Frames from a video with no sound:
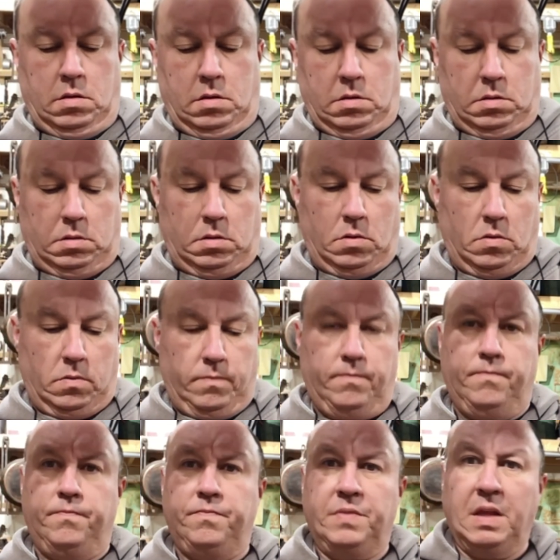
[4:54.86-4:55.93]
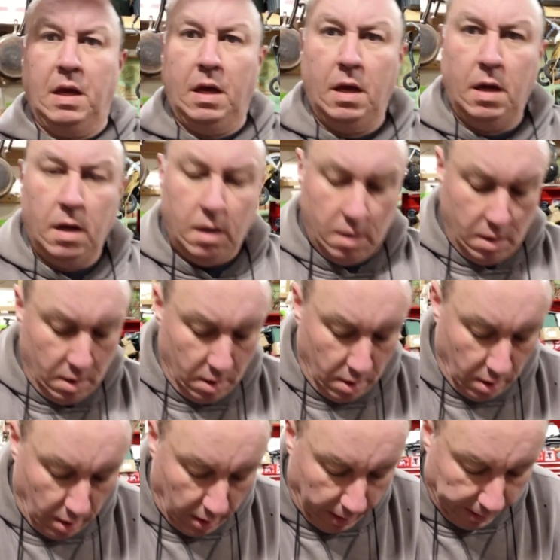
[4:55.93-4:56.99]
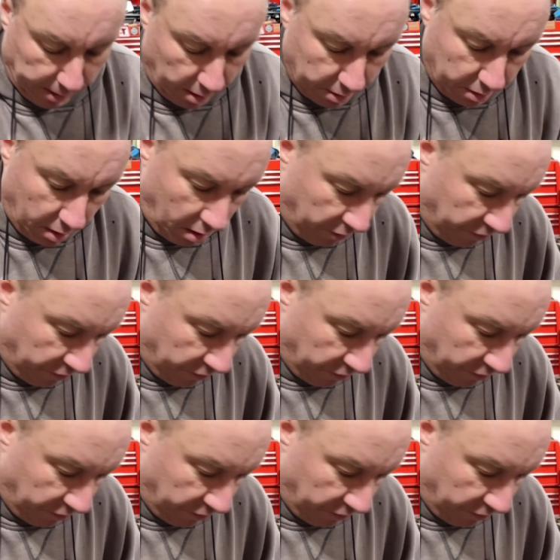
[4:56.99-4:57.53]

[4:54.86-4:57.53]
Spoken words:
So I got that